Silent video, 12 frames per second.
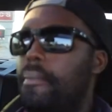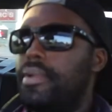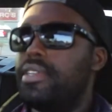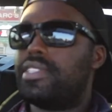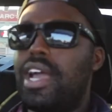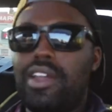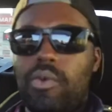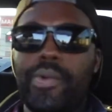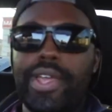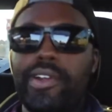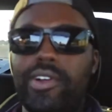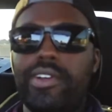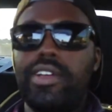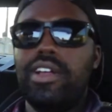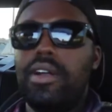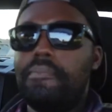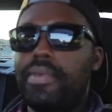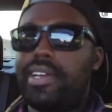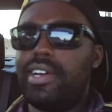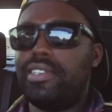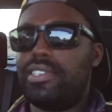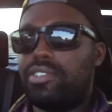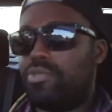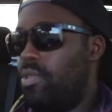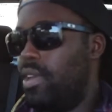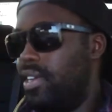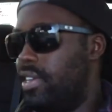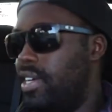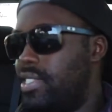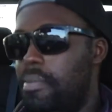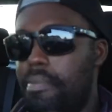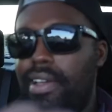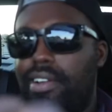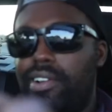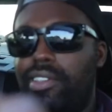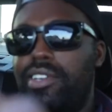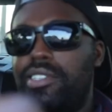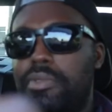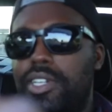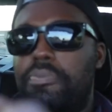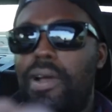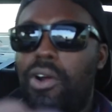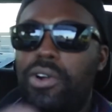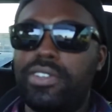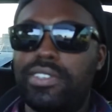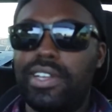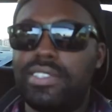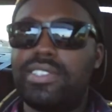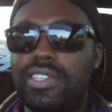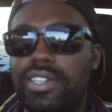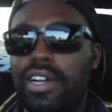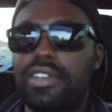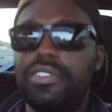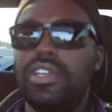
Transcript: It's kind of weird because it really doesn't make nearly as much power as the ST does.